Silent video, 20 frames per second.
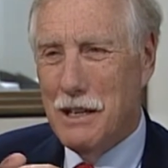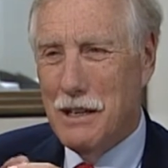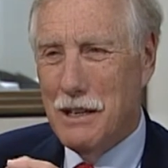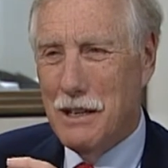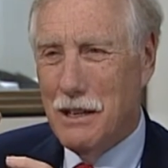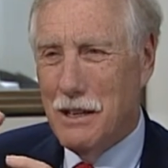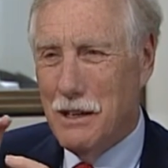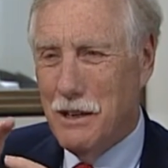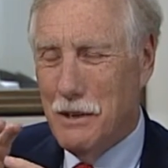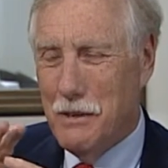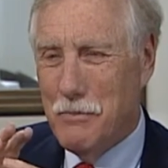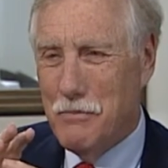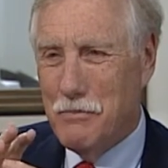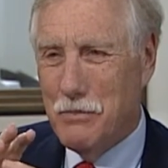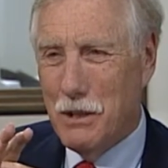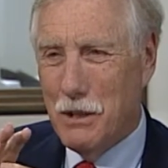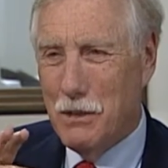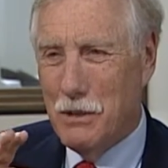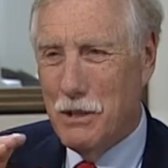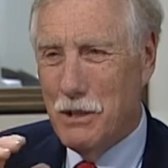Uh,
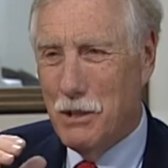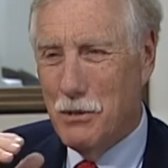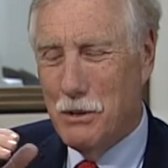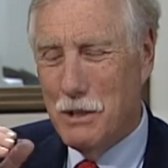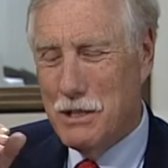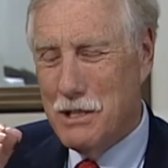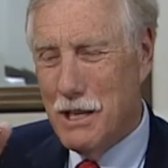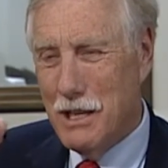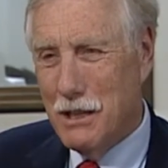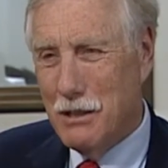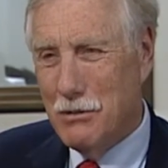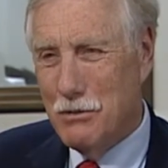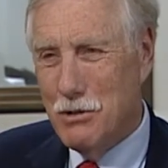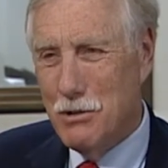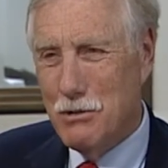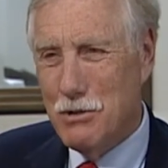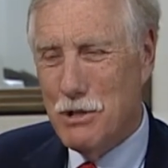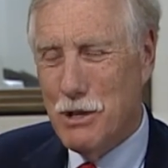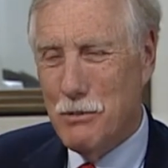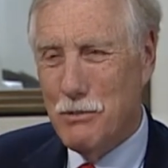you know, we take
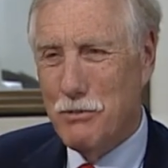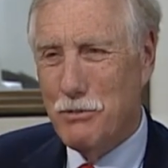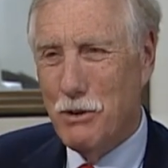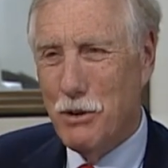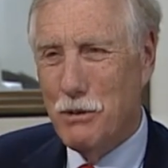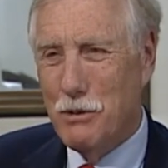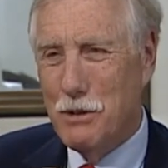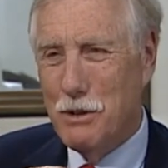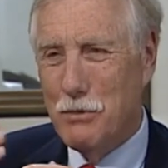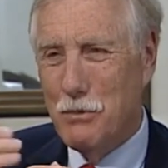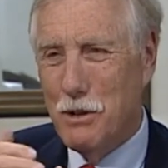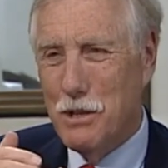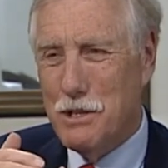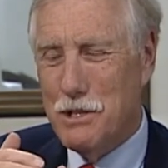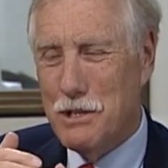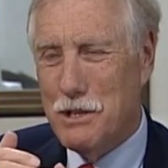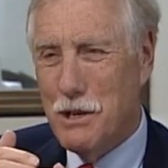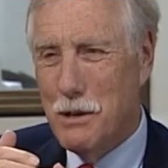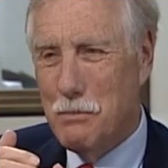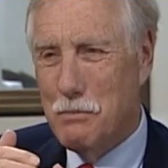two steps forward and one
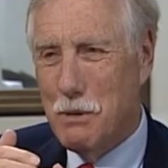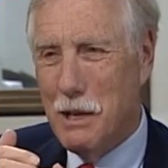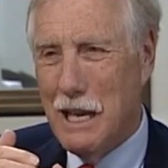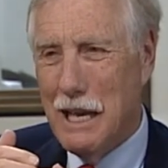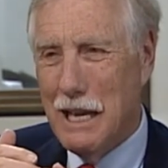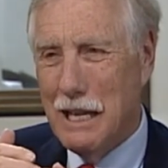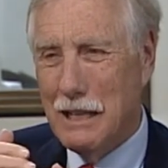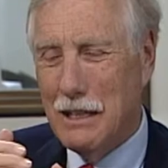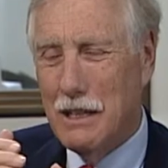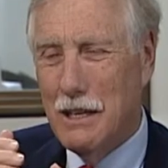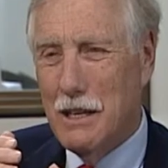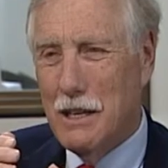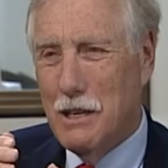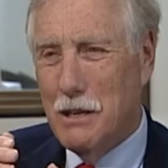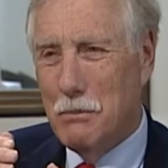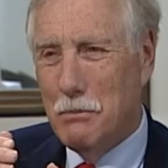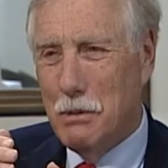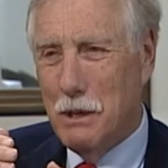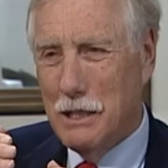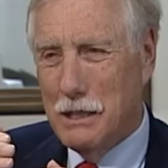step back.
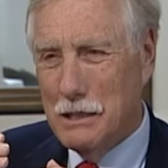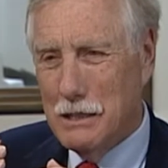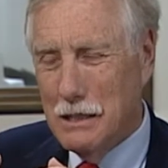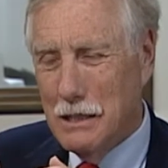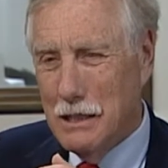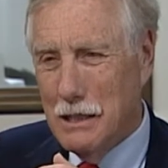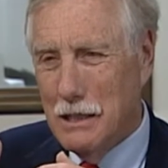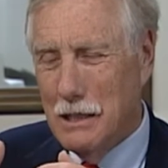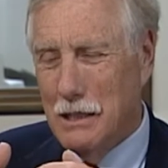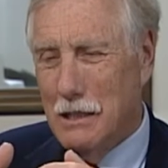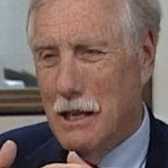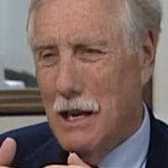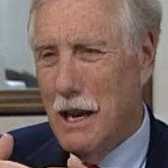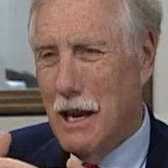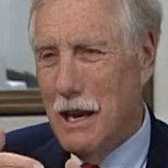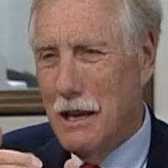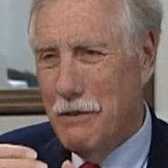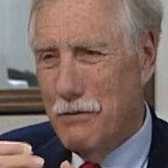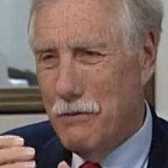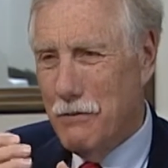But uh,
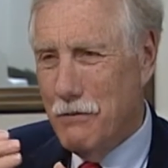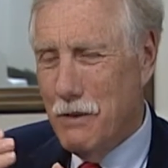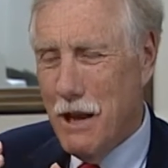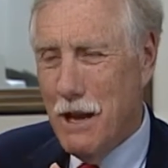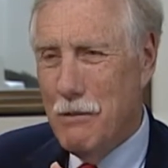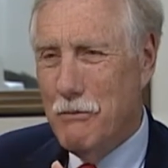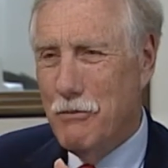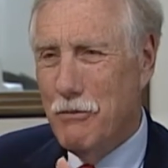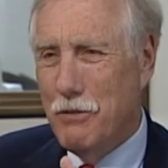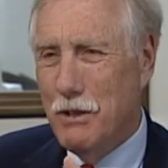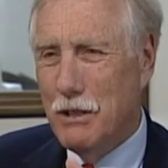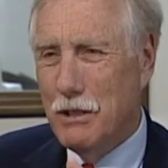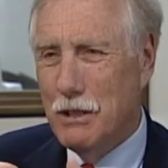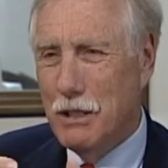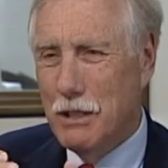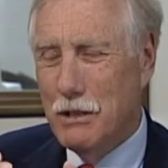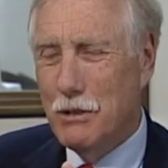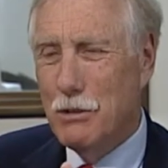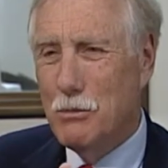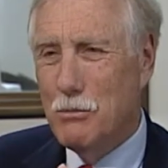I, am
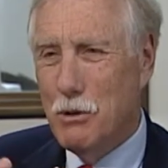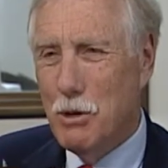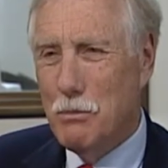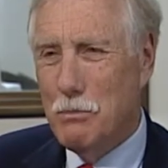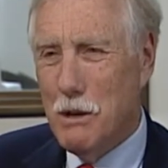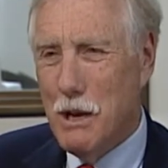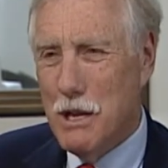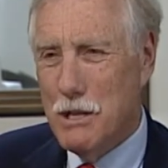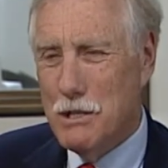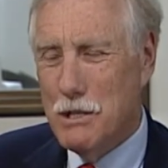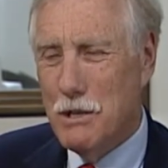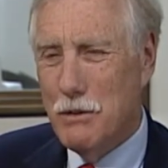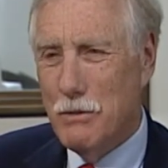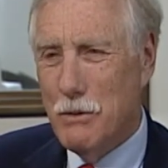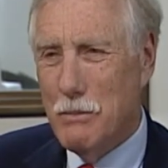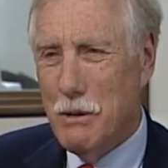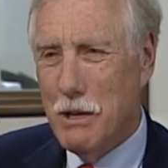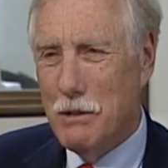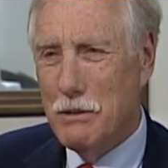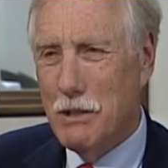feeling a little more positive
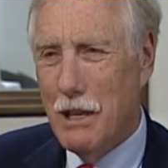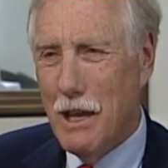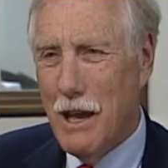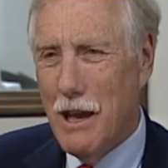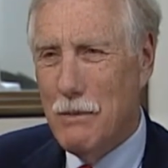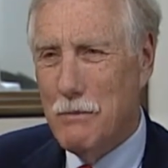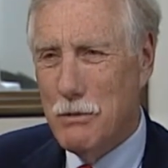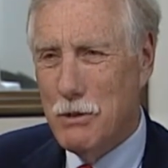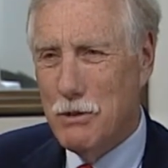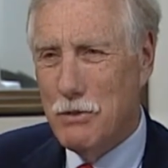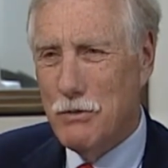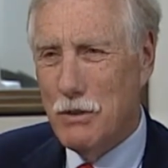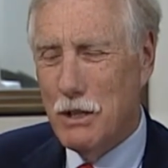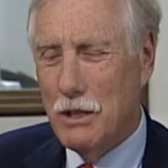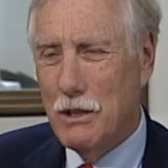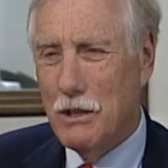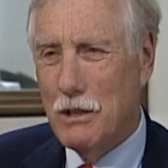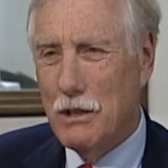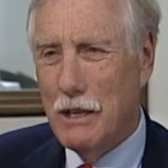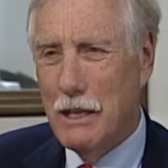about the
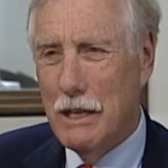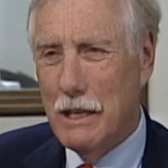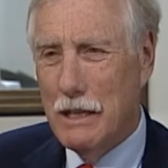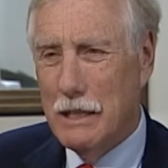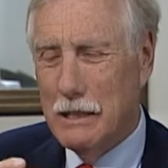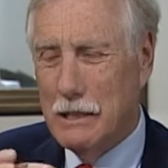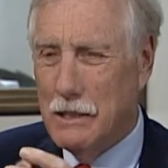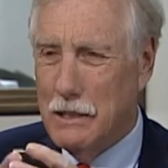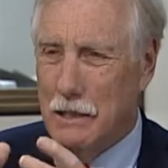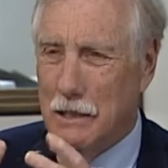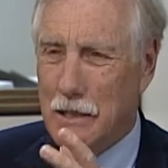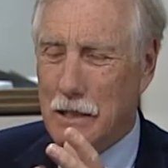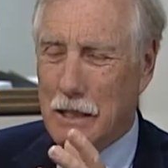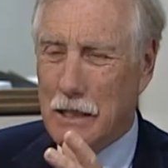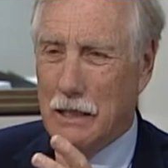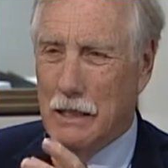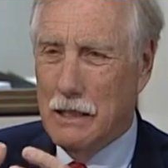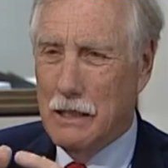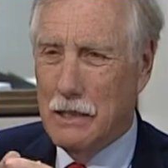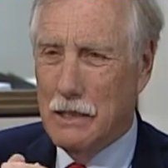atmosphere. And, uh,
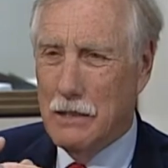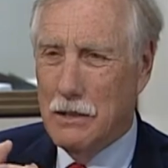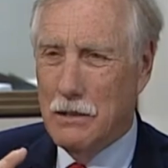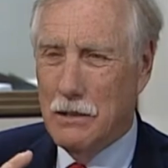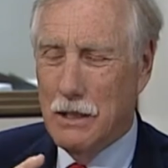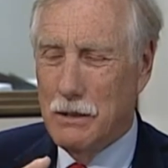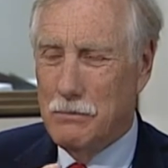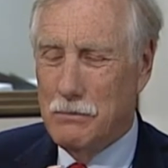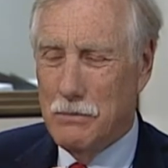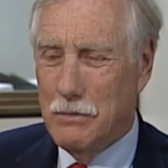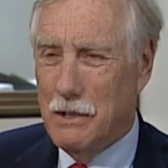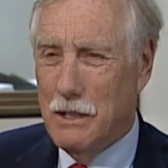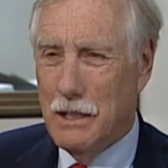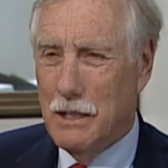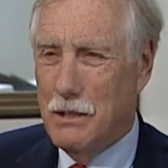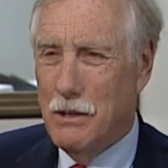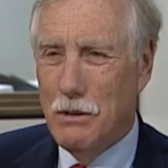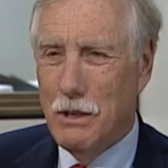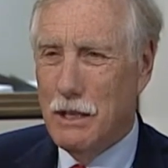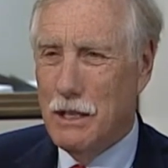you know, I'm,
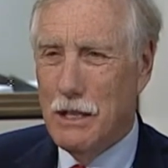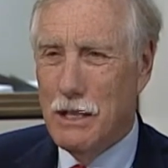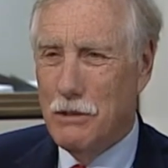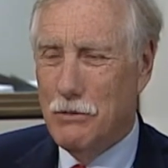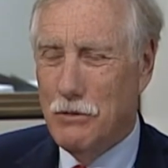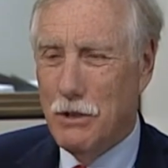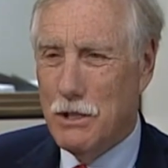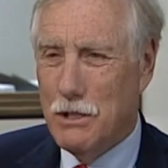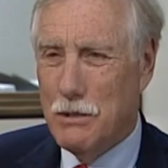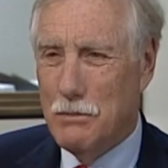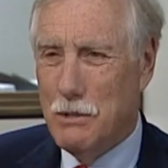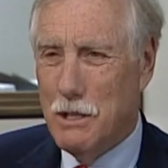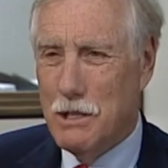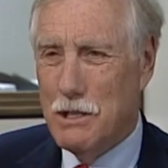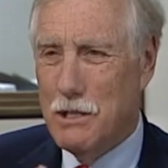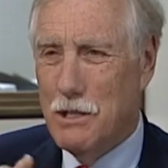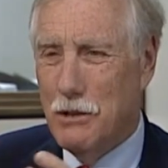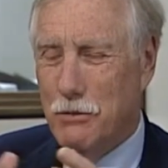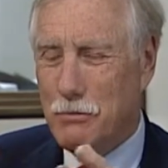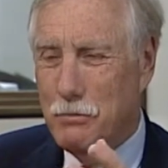I know I can't fix it
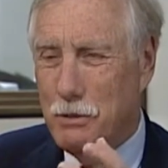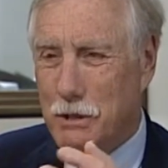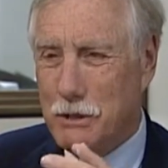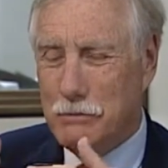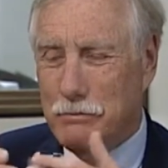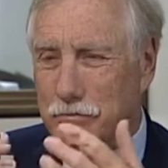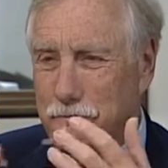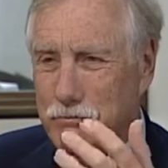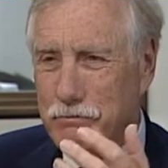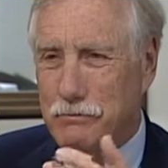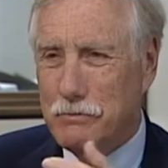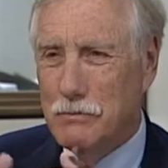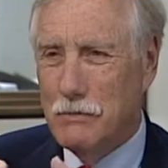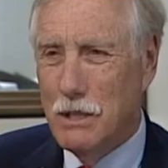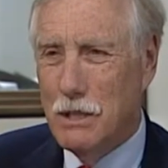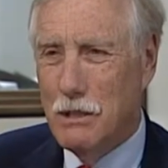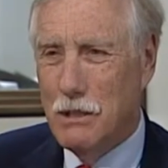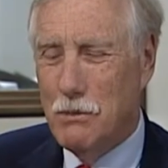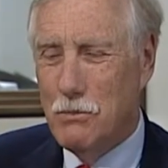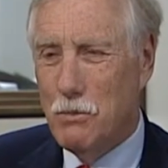myself, but,
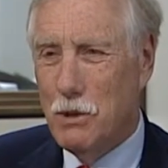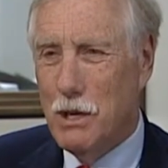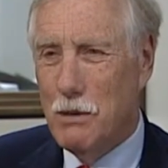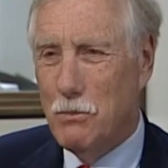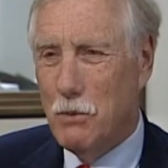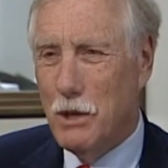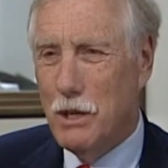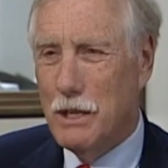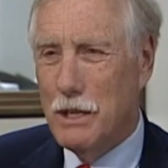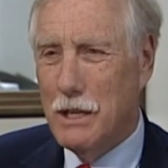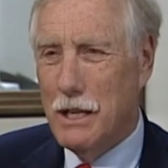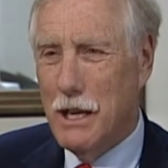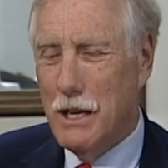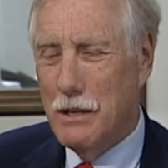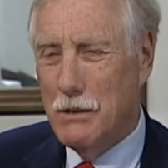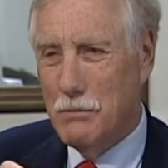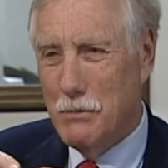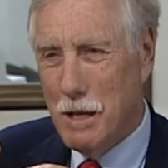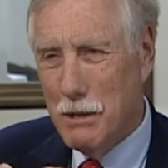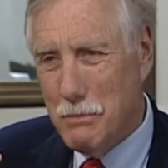you know, I'm, I'm working at
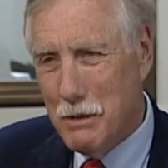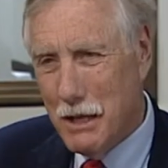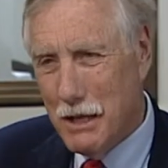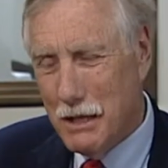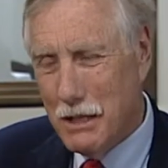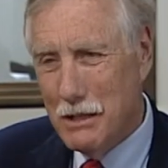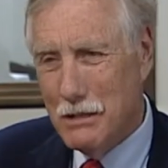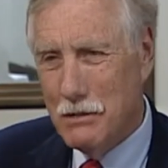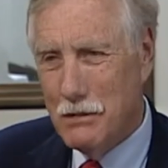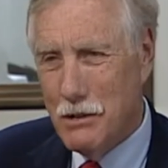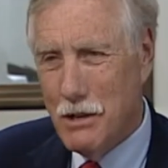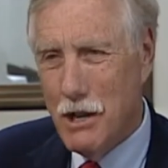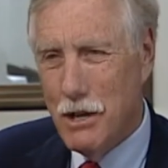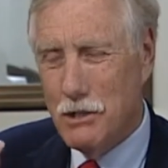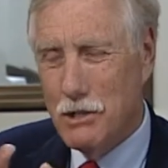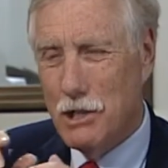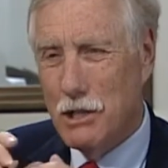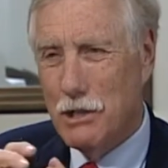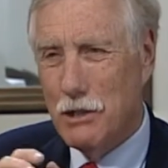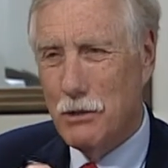it, and maybe I can
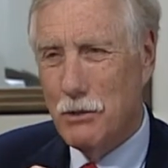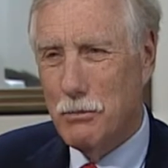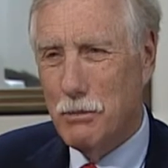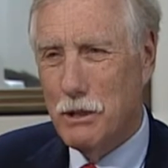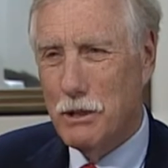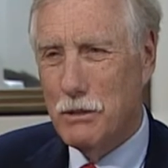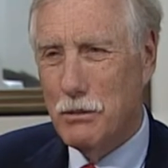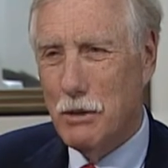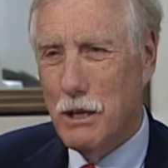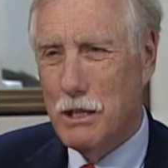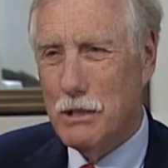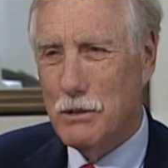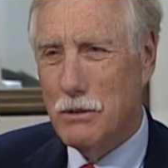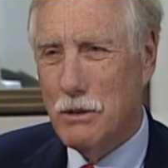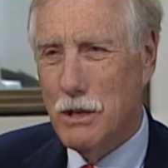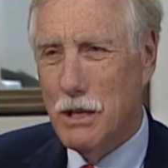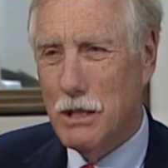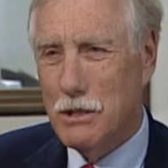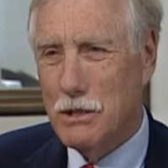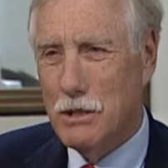nudge it a little bit in the right
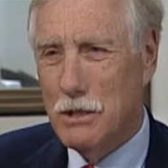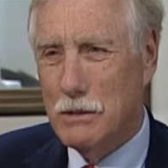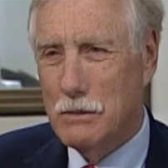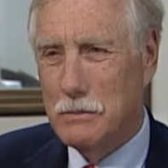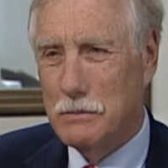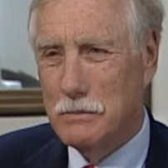direction.